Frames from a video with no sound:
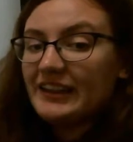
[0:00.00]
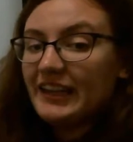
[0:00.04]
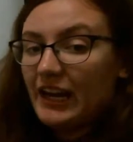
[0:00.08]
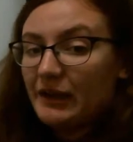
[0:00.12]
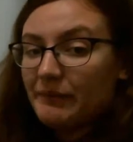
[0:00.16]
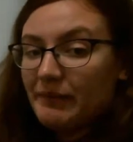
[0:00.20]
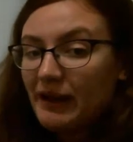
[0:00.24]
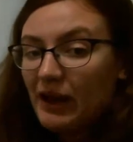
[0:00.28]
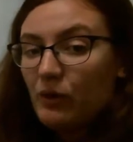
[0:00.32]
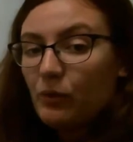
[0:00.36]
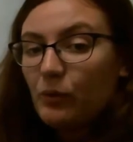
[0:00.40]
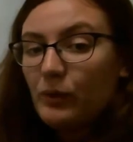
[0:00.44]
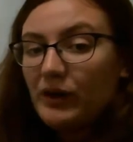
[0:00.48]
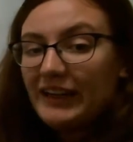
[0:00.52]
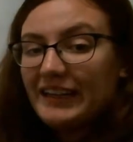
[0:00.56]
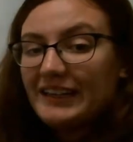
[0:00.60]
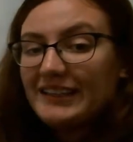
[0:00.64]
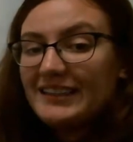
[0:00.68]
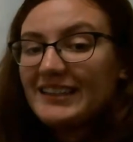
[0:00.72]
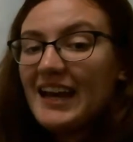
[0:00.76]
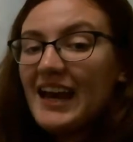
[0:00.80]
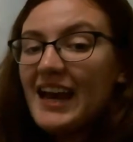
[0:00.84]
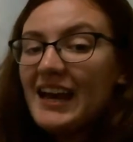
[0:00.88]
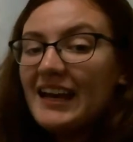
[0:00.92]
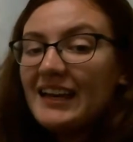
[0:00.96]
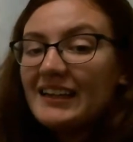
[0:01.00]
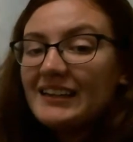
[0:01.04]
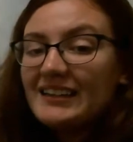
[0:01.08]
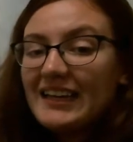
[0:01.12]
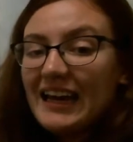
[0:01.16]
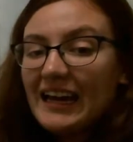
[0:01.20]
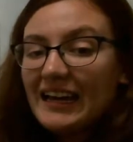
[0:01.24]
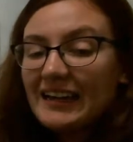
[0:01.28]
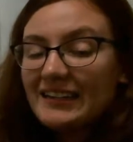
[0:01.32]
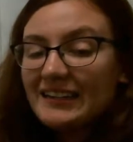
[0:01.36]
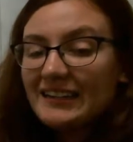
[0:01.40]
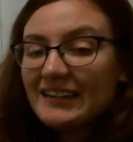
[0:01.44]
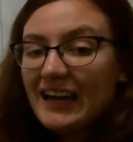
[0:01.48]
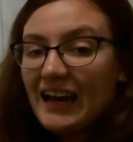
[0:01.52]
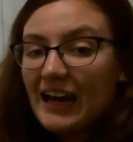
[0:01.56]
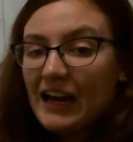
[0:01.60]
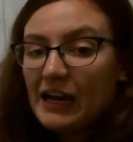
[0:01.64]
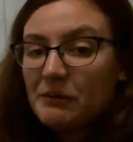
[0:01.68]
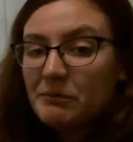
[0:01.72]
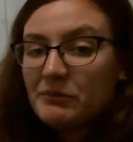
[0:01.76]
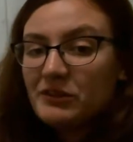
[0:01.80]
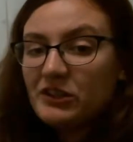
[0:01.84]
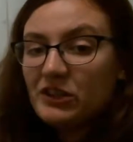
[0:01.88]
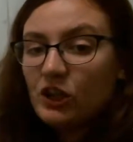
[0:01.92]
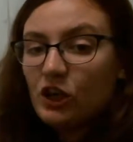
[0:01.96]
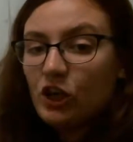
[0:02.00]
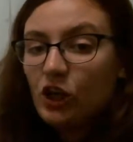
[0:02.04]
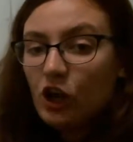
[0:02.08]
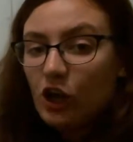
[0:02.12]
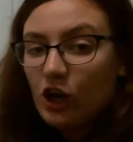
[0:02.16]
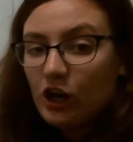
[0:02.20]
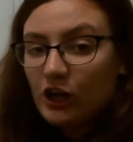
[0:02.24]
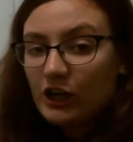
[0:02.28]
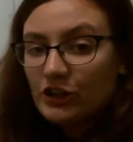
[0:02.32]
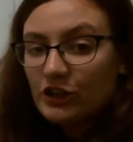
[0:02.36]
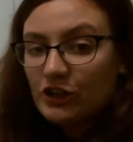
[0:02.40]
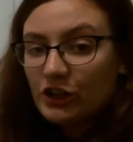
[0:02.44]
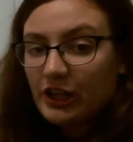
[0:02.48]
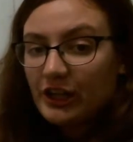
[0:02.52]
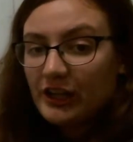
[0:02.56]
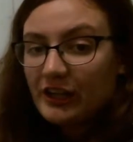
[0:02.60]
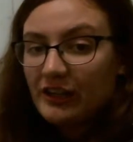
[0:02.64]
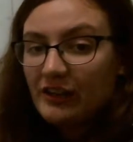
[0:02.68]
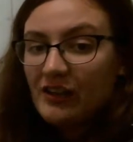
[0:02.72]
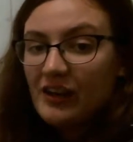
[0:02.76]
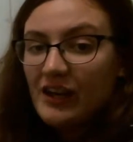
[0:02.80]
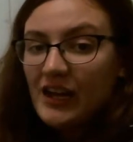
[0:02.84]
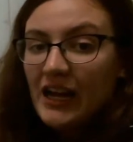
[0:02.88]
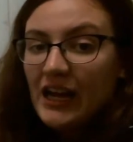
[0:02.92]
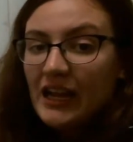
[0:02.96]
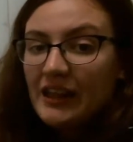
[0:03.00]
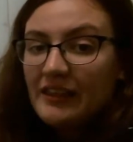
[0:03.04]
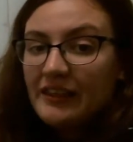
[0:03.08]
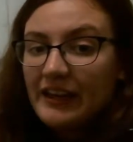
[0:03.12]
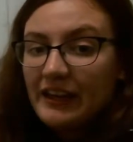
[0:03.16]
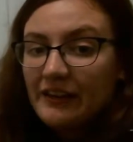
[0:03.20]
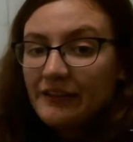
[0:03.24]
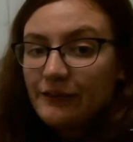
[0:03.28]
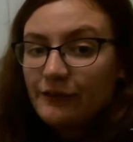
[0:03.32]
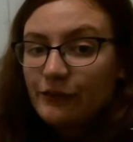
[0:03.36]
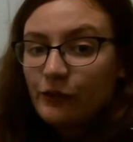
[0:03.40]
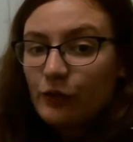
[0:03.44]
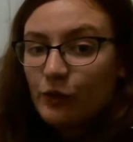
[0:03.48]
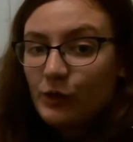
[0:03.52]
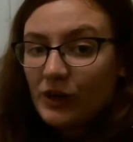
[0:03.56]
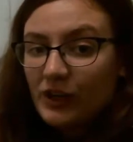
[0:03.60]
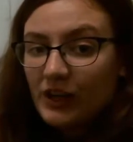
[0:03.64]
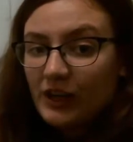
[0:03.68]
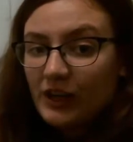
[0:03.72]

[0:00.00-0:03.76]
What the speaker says: think about what is 10 times larger than 4